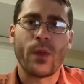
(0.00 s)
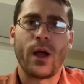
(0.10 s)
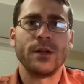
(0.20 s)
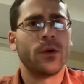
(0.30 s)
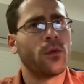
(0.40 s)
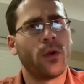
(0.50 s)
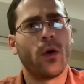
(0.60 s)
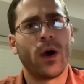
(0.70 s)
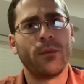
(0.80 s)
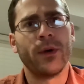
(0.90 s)
I don't know
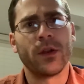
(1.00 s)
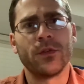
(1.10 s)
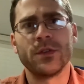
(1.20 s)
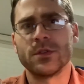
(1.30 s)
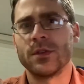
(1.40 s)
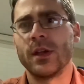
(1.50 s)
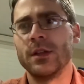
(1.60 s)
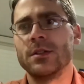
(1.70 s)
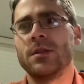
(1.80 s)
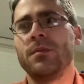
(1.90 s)
how beneficial that
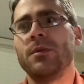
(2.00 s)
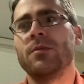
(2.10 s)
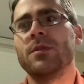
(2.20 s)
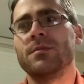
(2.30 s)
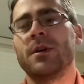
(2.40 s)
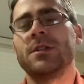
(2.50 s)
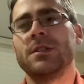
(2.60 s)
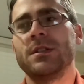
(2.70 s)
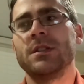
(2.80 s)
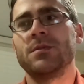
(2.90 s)
is to people as much
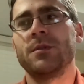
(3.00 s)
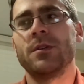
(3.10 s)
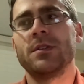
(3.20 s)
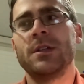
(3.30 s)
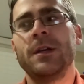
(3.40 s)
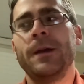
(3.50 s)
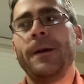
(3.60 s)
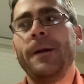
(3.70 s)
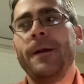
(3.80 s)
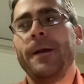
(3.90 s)
as the experience.
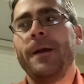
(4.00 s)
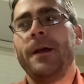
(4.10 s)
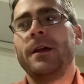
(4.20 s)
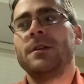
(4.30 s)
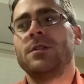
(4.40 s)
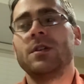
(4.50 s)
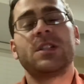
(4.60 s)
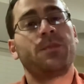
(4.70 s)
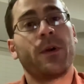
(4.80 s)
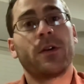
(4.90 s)
So the
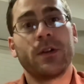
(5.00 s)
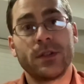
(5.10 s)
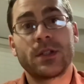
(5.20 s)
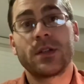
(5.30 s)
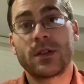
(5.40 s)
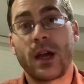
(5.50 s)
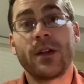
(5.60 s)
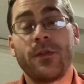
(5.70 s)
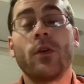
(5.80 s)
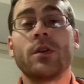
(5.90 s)
experience, kind
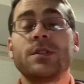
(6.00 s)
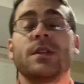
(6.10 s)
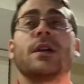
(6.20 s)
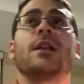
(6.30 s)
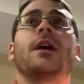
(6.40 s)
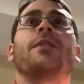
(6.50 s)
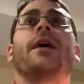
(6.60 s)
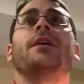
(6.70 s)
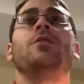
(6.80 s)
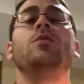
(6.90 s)
of focusing in on
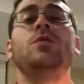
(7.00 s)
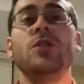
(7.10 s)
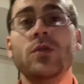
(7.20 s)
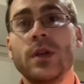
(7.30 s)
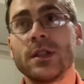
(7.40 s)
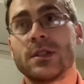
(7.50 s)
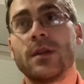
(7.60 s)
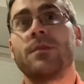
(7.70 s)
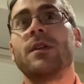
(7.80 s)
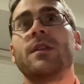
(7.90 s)
that, you do get
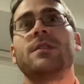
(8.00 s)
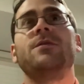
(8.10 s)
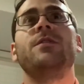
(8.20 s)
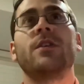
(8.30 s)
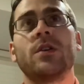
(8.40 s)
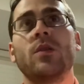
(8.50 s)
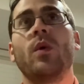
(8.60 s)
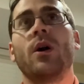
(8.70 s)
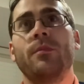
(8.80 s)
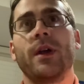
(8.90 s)
something that's very
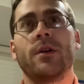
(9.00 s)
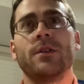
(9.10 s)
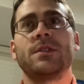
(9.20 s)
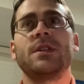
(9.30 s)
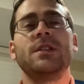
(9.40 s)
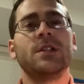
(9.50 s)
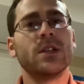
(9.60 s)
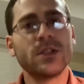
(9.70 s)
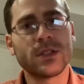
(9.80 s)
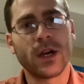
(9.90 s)
well balanced. It
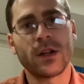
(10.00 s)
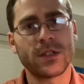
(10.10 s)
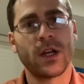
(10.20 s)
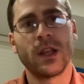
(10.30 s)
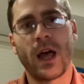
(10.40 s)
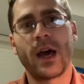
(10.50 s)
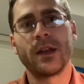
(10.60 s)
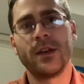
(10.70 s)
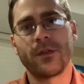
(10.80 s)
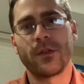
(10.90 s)
does touch a lot
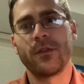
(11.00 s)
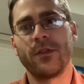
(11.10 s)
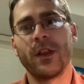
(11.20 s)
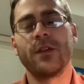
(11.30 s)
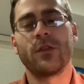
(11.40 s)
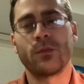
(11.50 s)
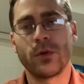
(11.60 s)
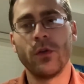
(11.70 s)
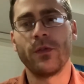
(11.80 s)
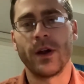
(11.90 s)
of different flavor
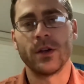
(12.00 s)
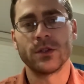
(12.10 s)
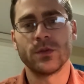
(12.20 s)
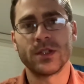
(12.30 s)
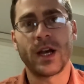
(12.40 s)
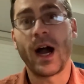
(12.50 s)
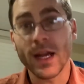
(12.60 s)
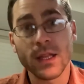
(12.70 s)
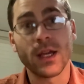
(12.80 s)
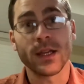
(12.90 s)
profiles, which I
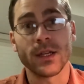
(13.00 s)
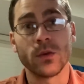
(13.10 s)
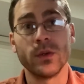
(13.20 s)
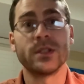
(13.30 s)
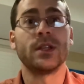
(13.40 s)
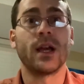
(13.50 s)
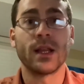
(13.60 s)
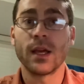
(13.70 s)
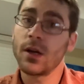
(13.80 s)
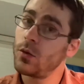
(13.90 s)
like in a whiskey. I
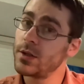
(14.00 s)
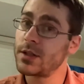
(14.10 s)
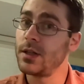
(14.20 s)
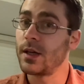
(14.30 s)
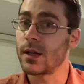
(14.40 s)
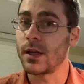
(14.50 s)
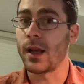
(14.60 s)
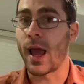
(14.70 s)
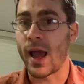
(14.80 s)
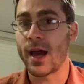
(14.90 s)
like a whiskey that
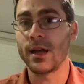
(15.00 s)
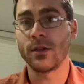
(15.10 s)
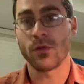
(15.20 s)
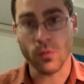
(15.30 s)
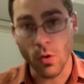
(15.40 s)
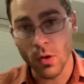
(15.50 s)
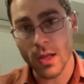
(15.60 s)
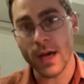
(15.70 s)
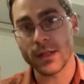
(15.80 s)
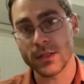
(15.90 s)
can throw a
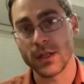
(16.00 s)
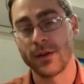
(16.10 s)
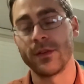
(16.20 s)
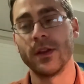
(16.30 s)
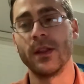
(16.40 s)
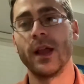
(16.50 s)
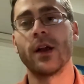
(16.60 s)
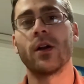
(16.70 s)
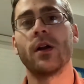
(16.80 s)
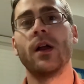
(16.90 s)
lot of stuff in
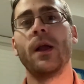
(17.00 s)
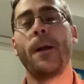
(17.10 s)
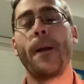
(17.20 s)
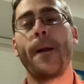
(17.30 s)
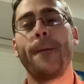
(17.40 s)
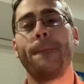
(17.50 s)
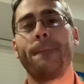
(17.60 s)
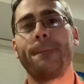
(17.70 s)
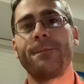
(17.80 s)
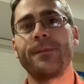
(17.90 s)
there,
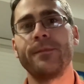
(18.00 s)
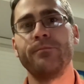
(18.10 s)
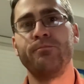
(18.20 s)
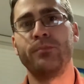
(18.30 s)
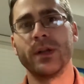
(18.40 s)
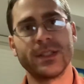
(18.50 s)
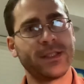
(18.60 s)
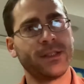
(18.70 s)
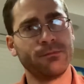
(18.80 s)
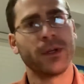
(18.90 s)
but
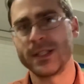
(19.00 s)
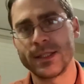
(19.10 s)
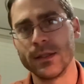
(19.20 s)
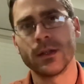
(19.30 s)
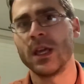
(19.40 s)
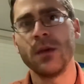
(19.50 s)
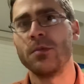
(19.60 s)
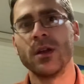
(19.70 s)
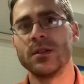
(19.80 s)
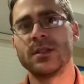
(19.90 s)
still keep
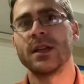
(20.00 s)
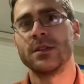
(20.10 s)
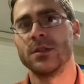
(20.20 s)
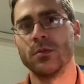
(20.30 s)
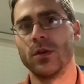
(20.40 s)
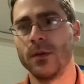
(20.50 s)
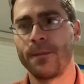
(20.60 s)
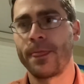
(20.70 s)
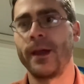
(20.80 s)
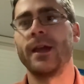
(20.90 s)
it sensible.
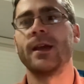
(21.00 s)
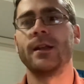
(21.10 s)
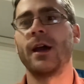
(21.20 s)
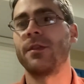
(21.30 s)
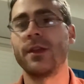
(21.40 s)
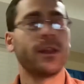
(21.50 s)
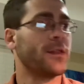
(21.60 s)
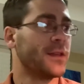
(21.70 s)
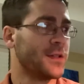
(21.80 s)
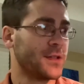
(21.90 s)
And I think
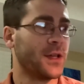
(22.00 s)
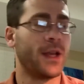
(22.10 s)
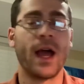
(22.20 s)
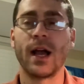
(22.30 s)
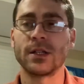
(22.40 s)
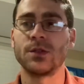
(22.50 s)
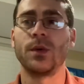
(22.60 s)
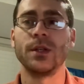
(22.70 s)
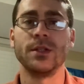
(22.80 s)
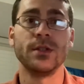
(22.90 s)
this anCnoc
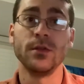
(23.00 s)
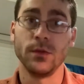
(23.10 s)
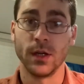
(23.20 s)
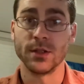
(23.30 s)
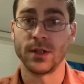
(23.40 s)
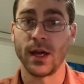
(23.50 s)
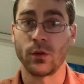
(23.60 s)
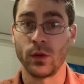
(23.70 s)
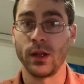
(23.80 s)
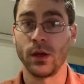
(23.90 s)
22 does that
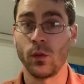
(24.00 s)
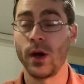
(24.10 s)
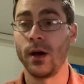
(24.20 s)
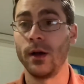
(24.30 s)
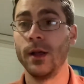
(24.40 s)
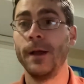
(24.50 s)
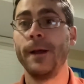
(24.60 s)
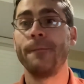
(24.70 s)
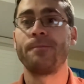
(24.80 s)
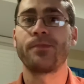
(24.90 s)
really well.
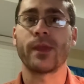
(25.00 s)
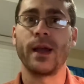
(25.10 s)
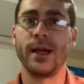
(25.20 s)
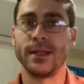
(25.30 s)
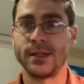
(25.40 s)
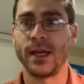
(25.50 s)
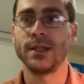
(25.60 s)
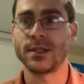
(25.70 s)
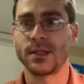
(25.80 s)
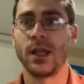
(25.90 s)
It
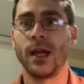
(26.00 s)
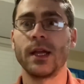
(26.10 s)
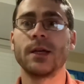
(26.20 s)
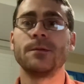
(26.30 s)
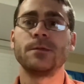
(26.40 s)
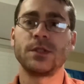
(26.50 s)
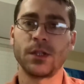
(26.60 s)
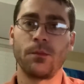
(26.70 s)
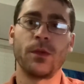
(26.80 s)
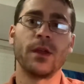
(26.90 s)
tastes like
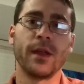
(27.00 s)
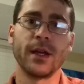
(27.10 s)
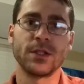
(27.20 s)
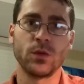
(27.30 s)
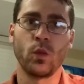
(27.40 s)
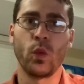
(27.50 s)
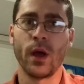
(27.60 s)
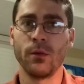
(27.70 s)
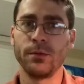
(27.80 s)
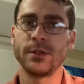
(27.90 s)
something that's
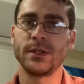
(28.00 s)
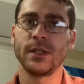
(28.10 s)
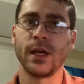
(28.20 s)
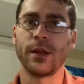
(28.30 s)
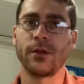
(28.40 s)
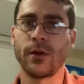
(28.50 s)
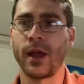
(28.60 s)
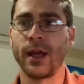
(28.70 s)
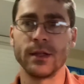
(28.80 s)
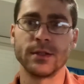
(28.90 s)
well put together
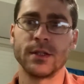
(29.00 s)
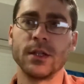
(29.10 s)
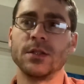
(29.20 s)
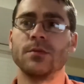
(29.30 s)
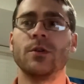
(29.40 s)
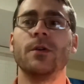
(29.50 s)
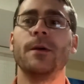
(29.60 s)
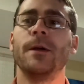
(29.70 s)
and sensible.